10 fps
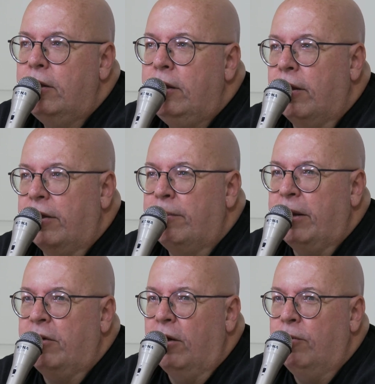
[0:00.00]
like
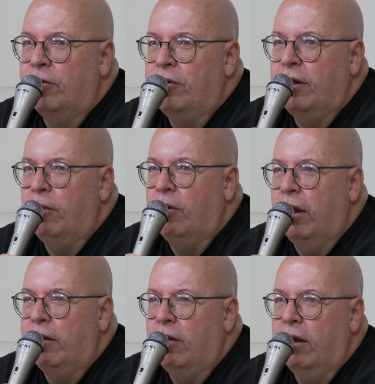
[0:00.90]
somebody called Wilson said, well,
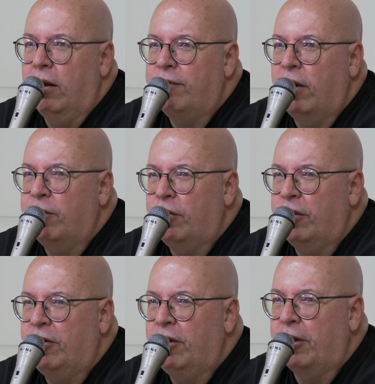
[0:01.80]
like Lovecraft
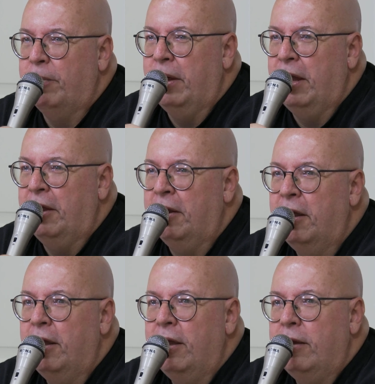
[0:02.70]
was a sick man
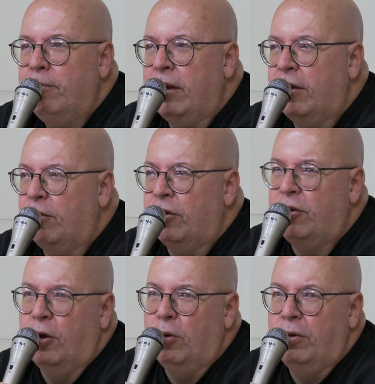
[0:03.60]
because he was
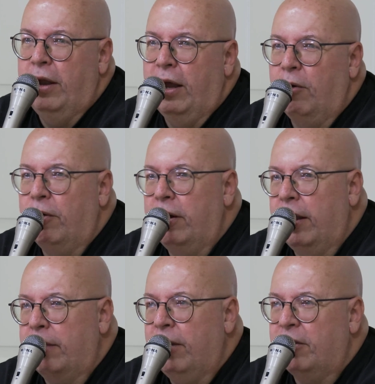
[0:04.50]
so dour and
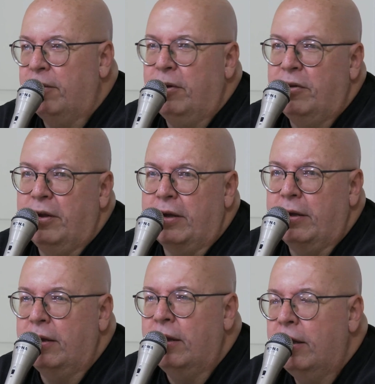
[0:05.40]
like pessimistic
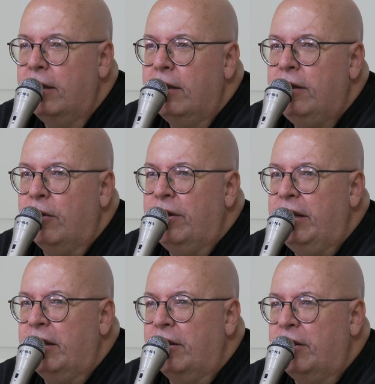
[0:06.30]
and
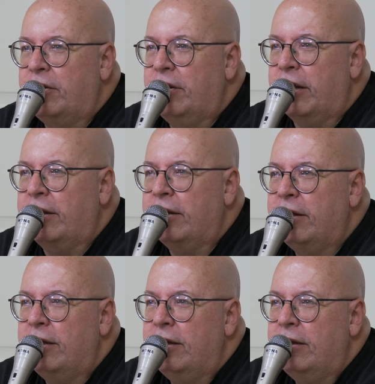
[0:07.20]
nihilistic.
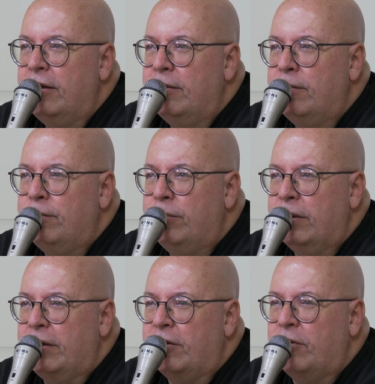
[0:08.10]

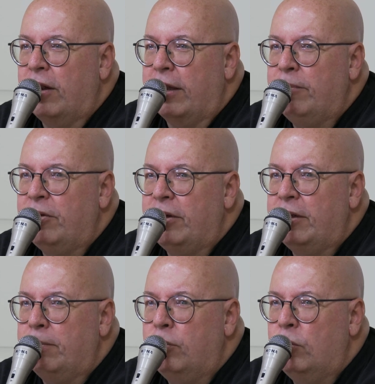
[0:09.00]
But he's sort of like
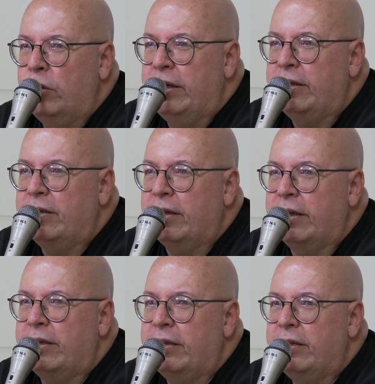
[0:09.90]
missing the point.
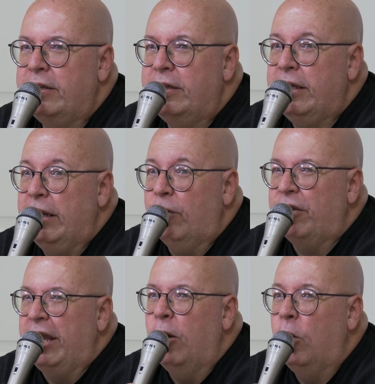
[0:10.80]
Like he
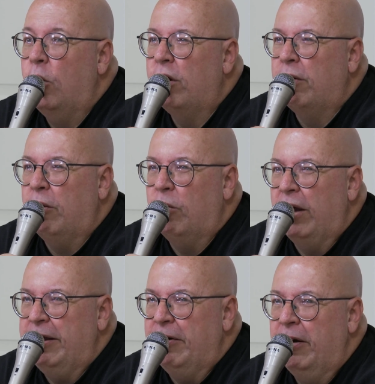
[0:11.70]
was a horror
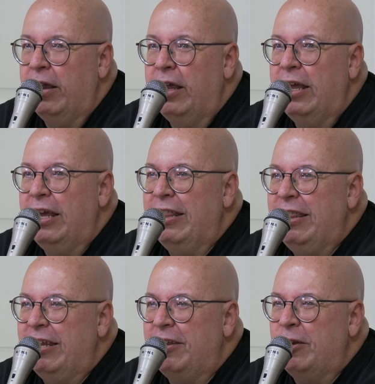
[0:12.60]
writer.
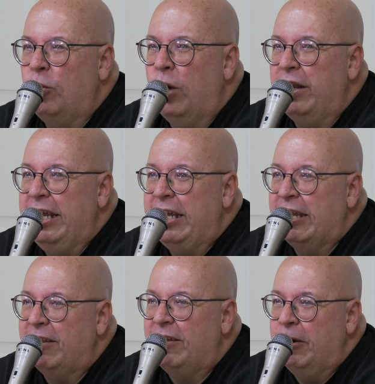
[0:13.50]
This is what he
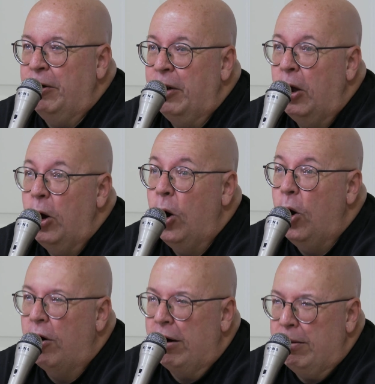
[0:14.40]
considered
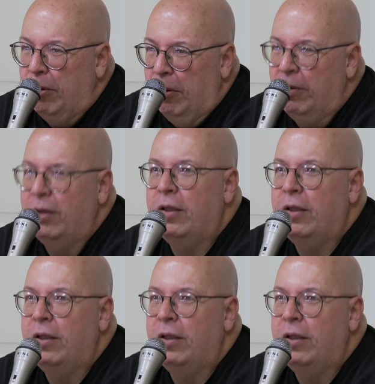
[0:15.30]
horrible.